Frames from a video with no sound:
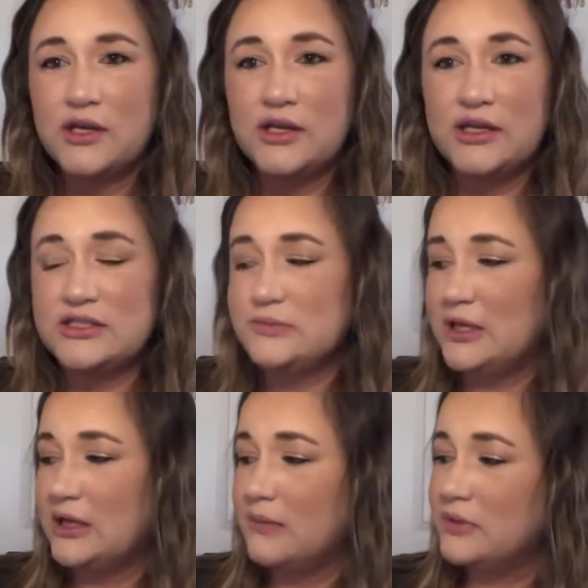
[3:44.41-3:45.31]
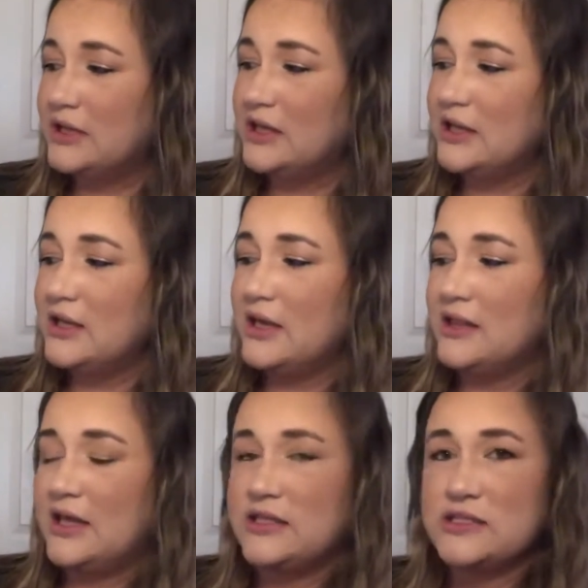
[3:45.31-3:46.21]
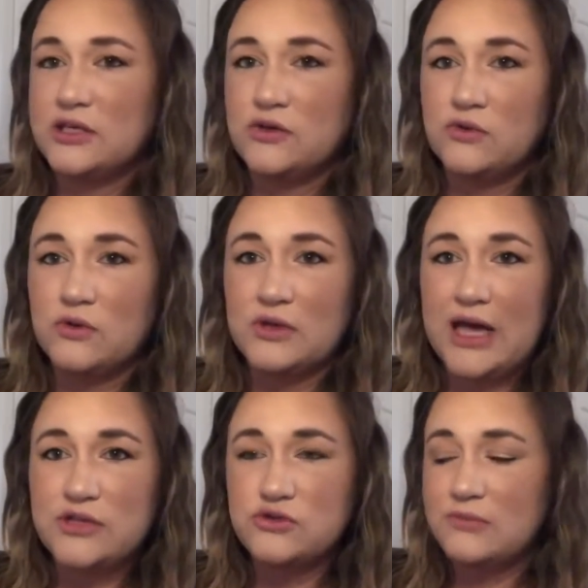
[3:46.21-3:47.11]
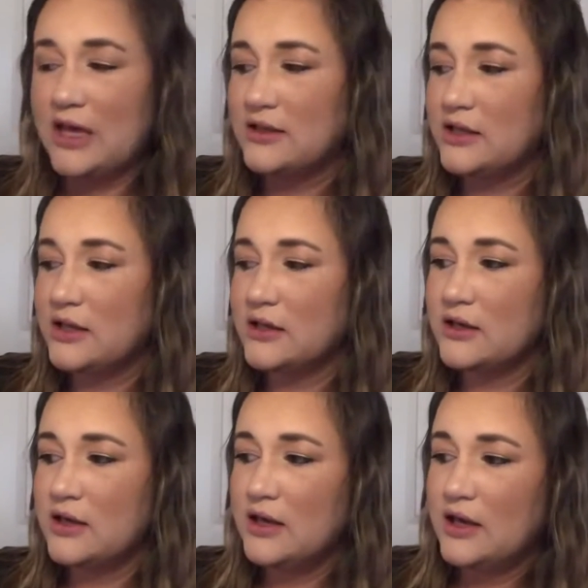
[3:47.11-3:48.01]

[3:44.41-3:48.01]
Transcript: needs to be completed, and that's in Google Classroom, that link